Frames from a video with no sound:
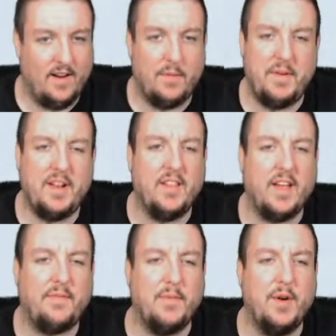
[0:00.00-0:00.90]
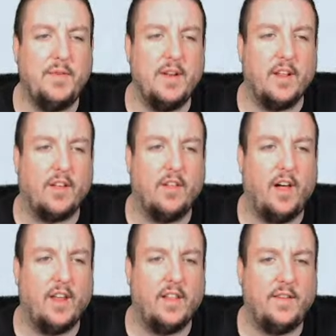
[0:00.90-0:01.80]
Could be the left movement of the claw.
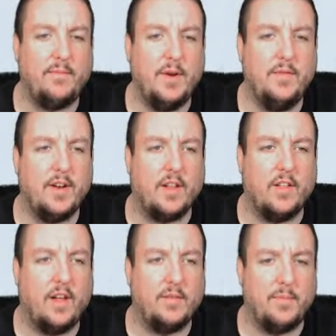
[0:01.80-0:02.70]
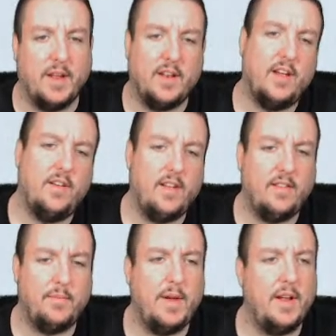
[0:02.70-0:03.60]
The left movement of the claw is being... No, that's
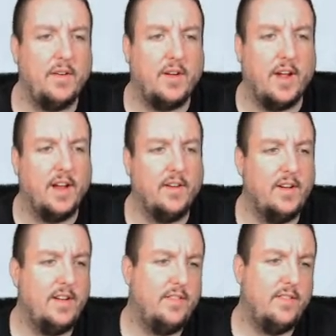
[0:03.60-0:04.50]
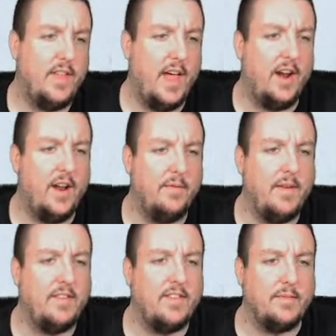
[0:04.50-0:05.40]
being okay. Well, I don't know. Maybe
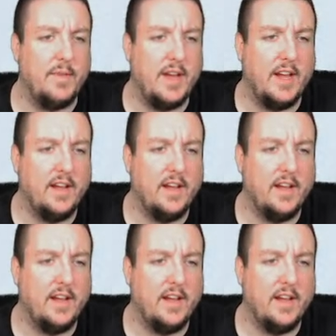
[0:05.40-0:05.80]
it's just me.